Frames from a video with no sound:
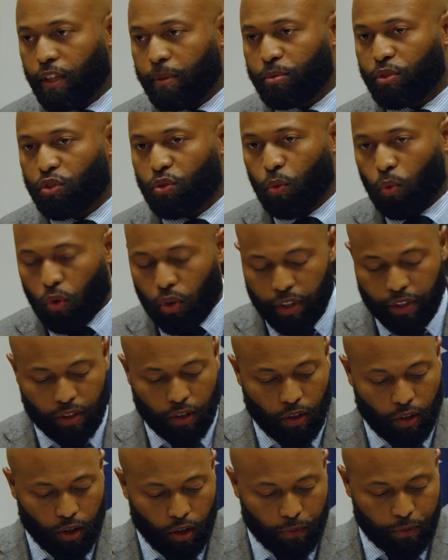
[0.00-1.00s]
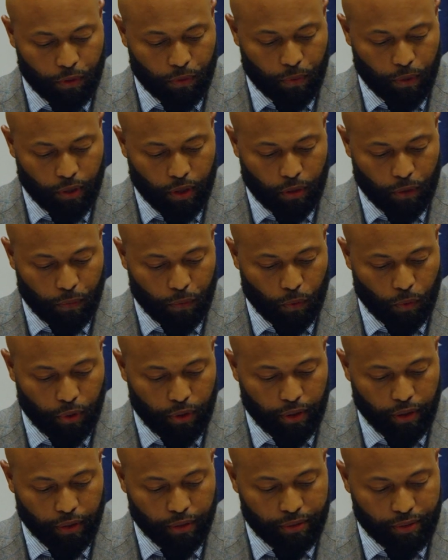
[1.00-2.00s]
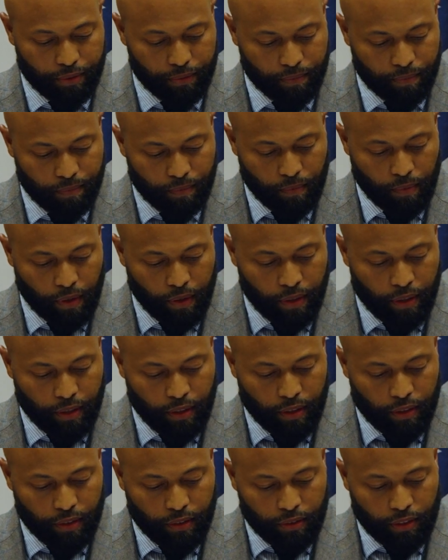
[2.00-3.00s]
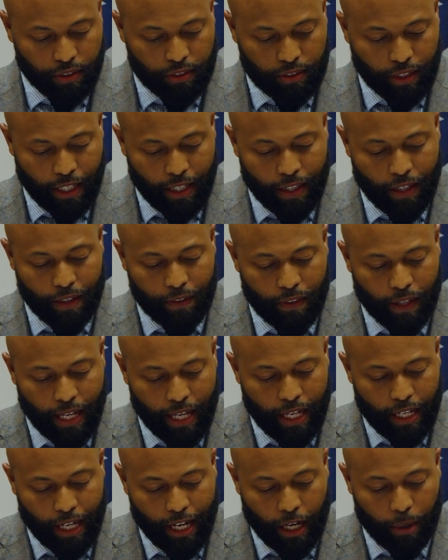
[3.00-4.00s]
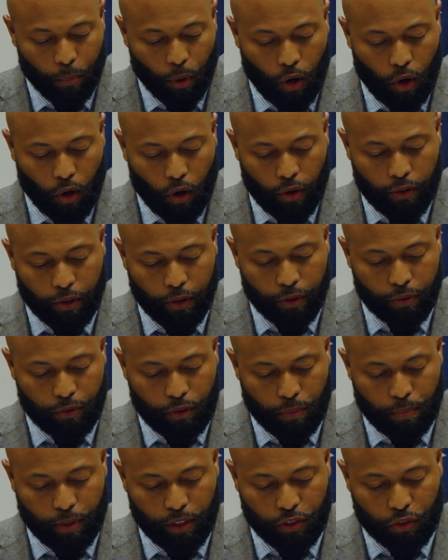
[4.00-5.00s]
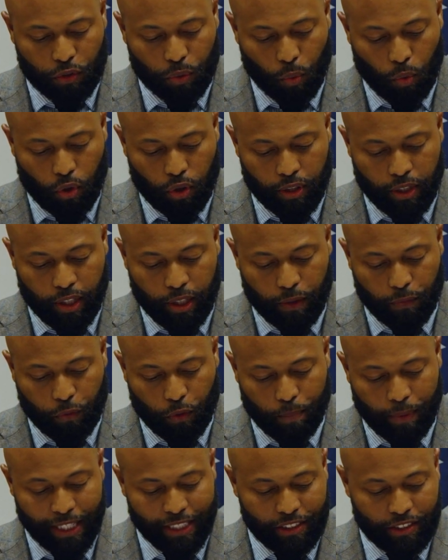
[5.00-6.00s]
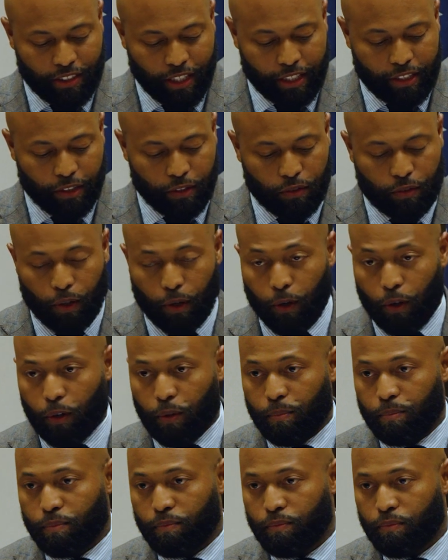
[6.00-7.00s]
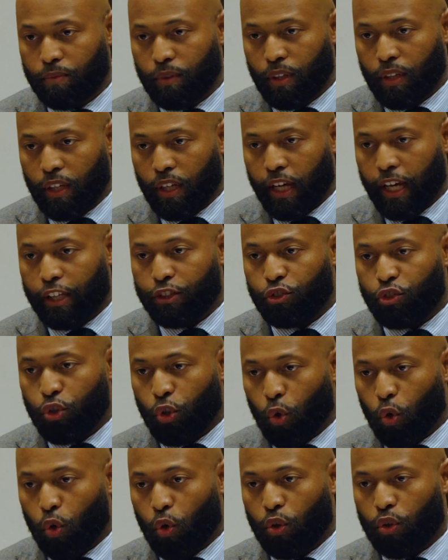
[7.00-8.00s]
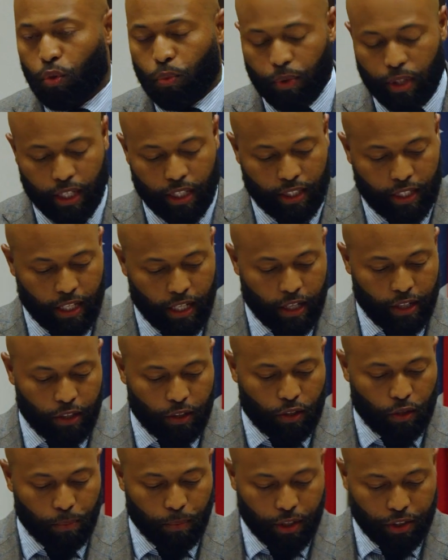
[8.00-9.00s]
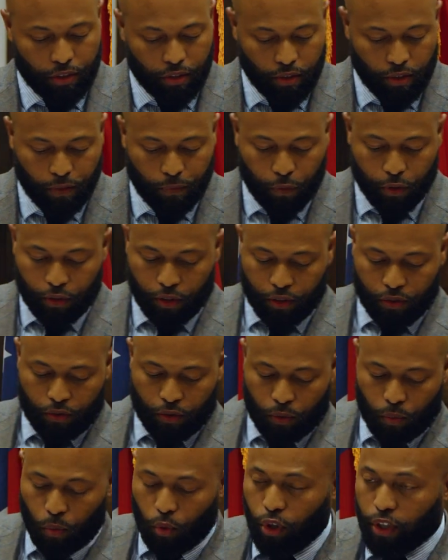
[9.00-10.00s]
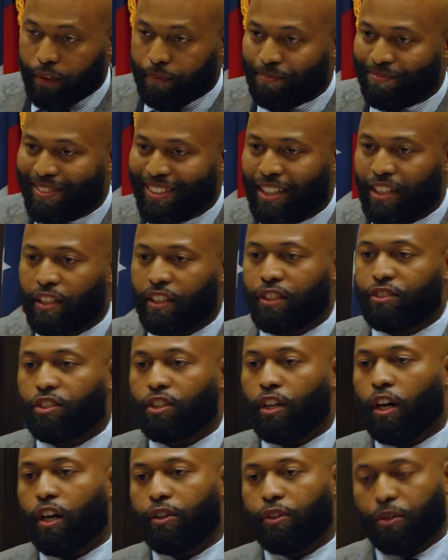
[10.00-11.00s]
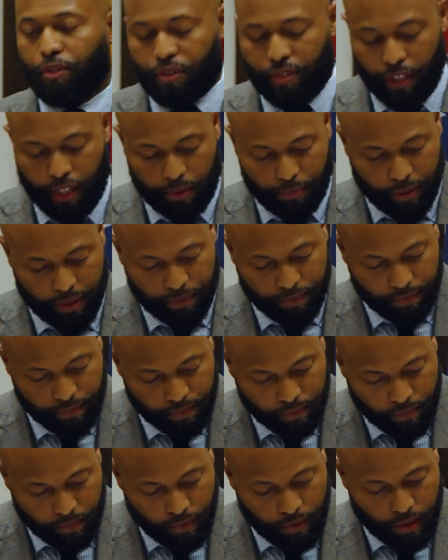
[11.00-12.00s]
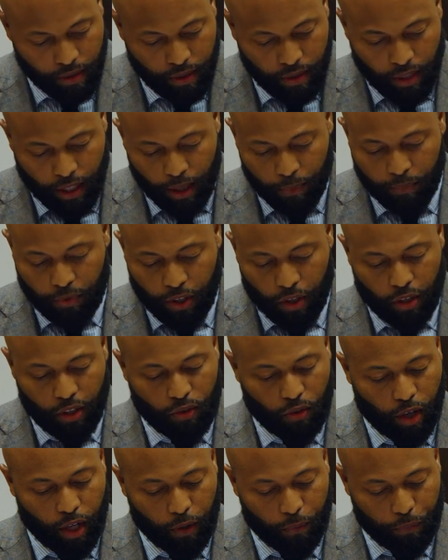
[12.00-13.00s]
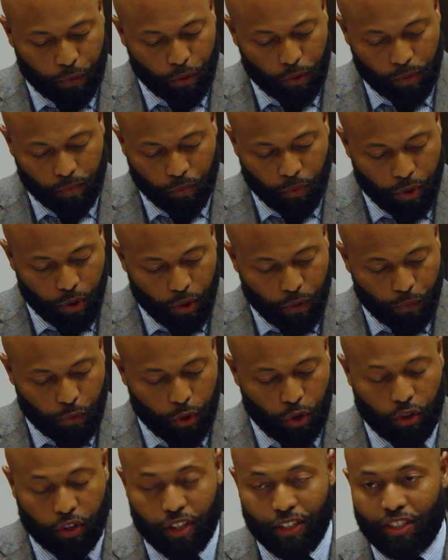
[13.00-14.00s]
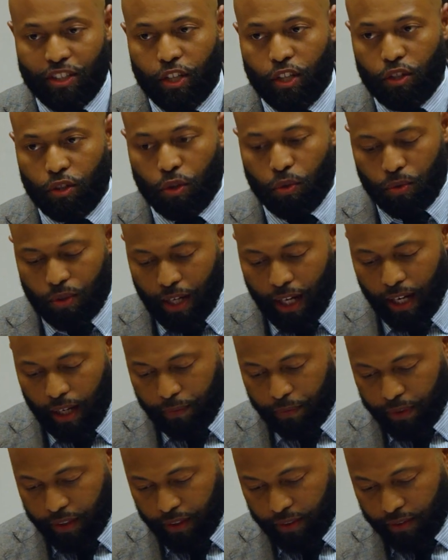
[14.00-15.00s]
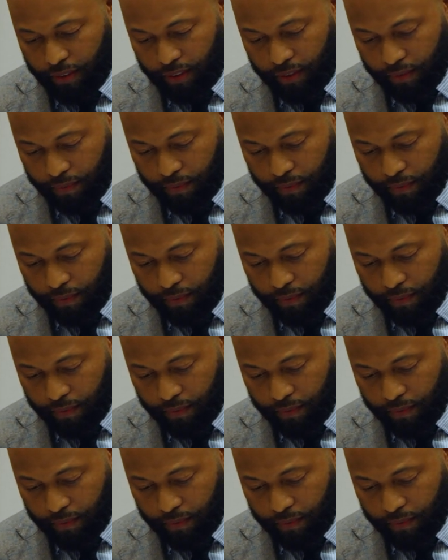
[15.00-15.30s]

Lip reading: sworn into office for another 4 years. To say that I'm honored to be sworn in for my second term as your Gwinnett County Commissioner for District 1 is an understatement. I'm very grateful for your continued confidence.